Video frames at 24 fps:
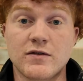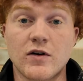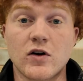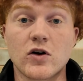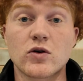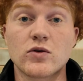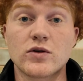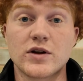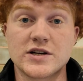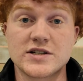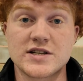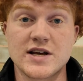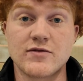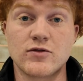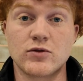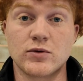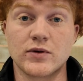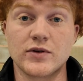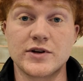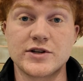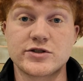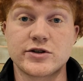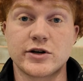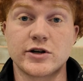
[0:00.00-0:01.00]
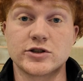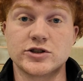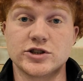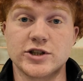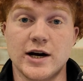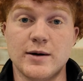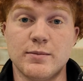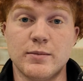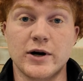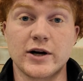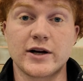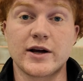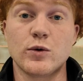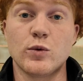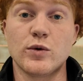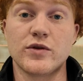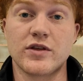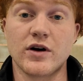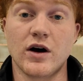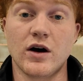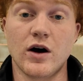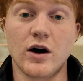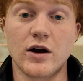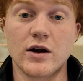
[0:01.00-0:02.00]
Fargo does have a really strong job market,
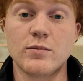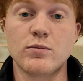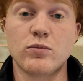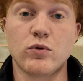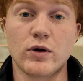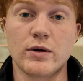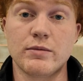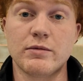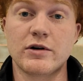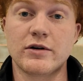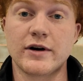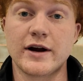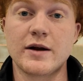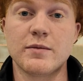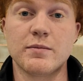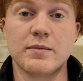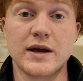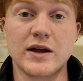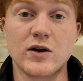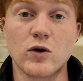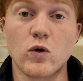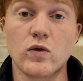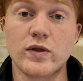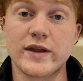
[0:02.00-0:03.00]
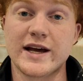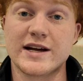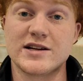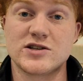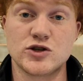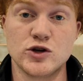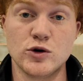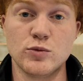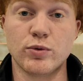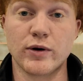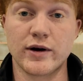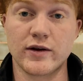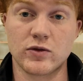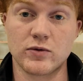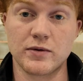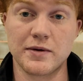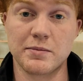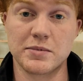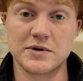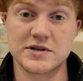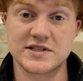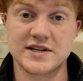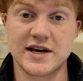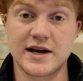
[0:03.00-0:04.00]
with the unemployment rate being only at
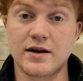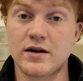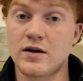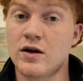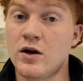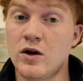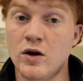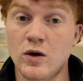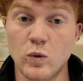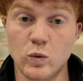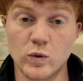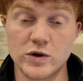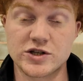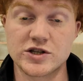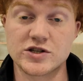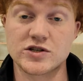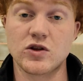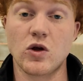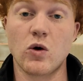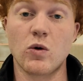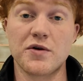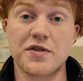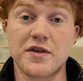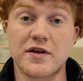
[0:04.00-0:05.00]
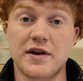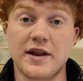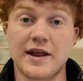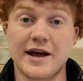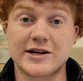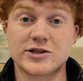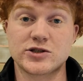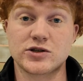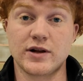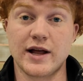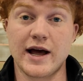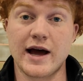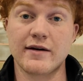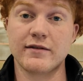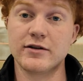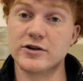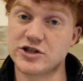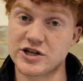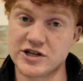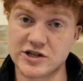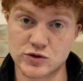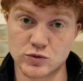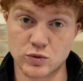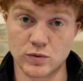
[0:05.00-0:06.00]
2.3%, which is lower than the national
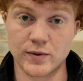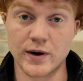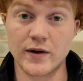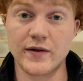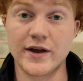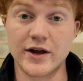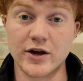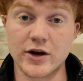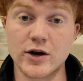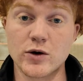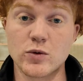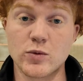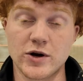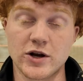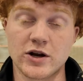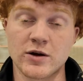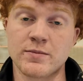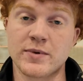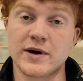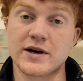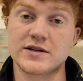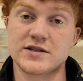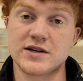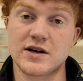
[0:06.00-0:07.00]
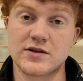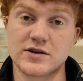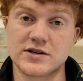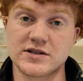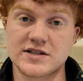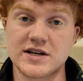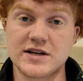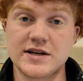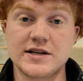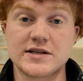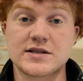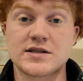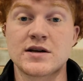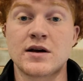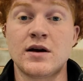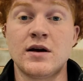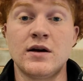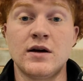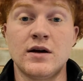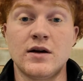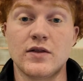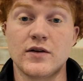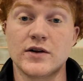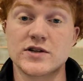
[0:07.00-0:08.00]
average and is really good when you compare it to other cities.
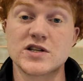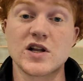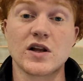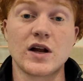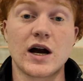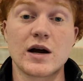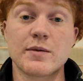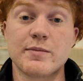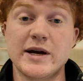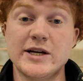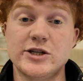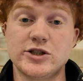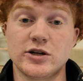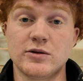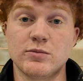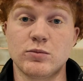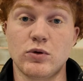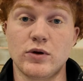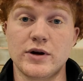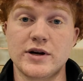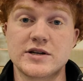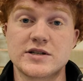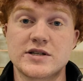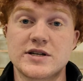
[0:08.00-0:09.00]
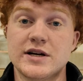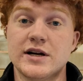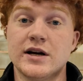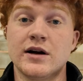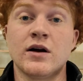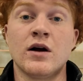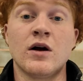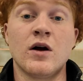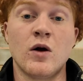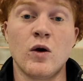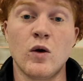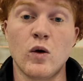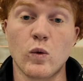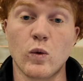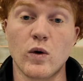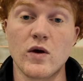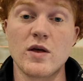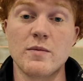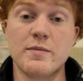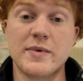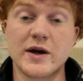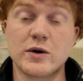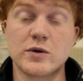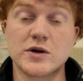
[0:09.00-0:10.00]
There's a lot of major employers here,
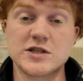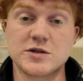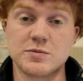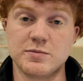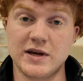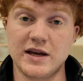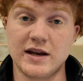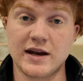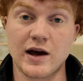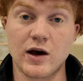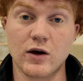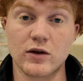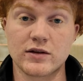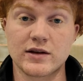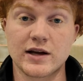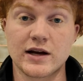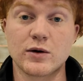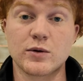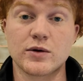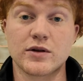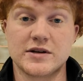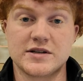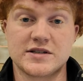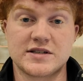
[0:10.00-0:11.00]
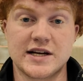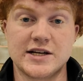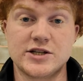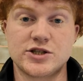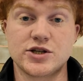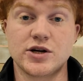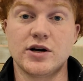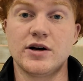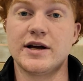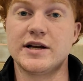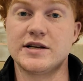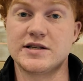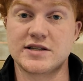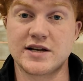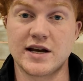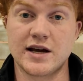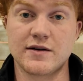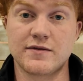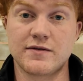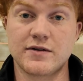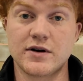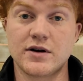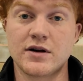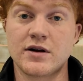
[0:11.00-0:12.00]
one of the big ones being healthcare with Essentia and
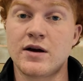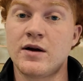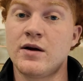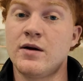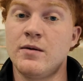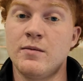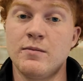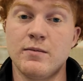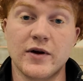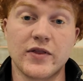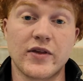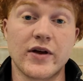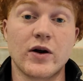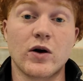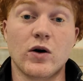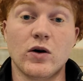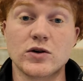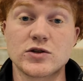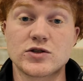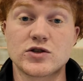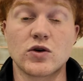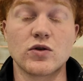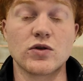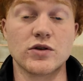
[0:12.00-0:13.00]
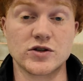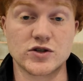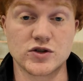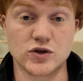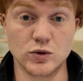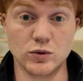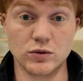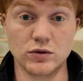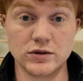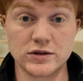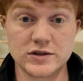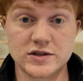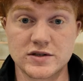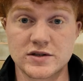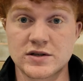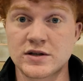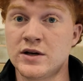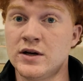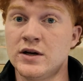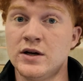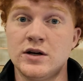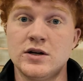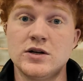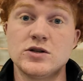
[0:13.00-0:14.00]
Sanford, but then also the
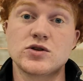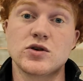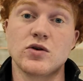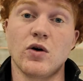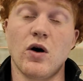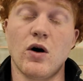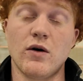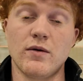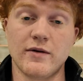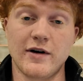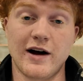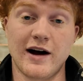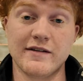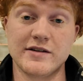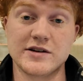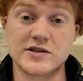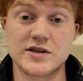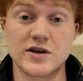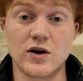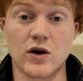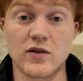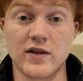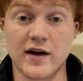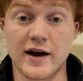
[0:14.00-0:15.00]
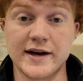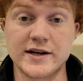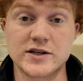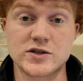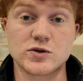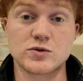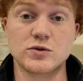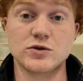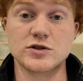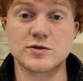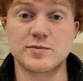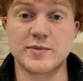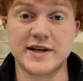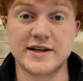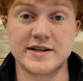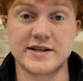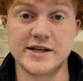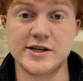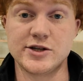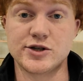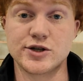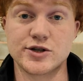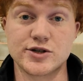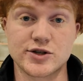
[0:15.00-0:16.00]
schools. So obviously all the high schools being
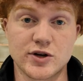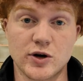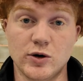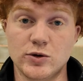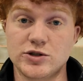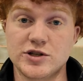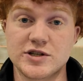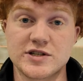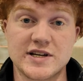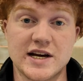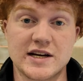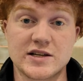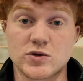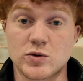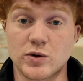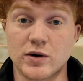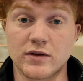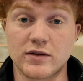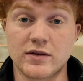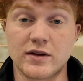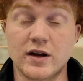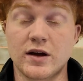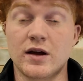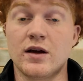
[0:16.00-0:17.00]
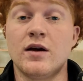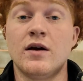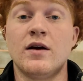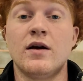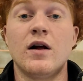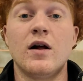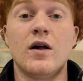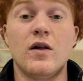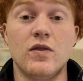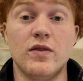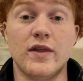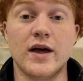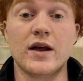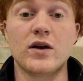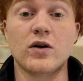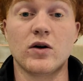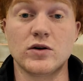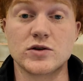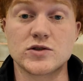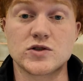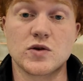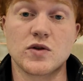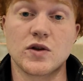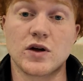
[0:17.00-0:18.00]
teachers, coaches, that sort of thing. Then
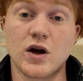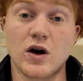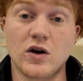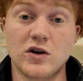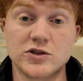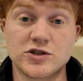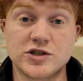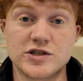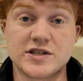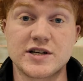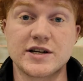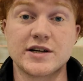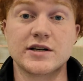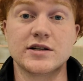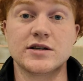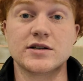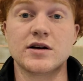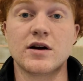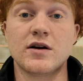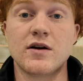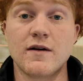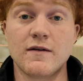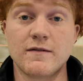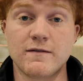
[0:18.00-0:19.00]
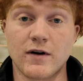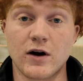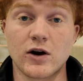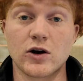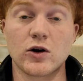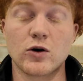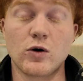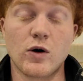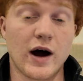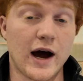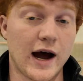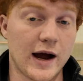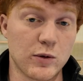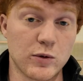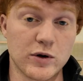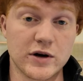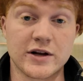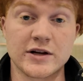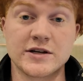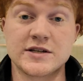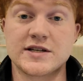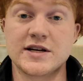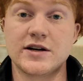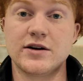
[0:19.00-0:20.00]
also the colleges here. Fargo, I
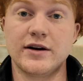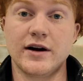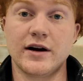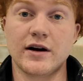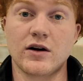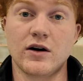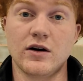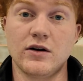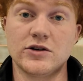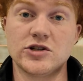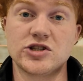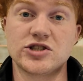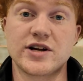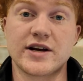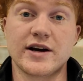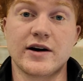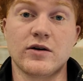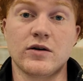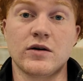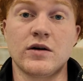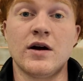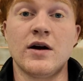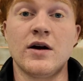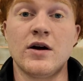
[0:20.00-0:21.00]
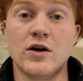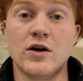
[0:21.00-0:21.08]
would consider it a college town.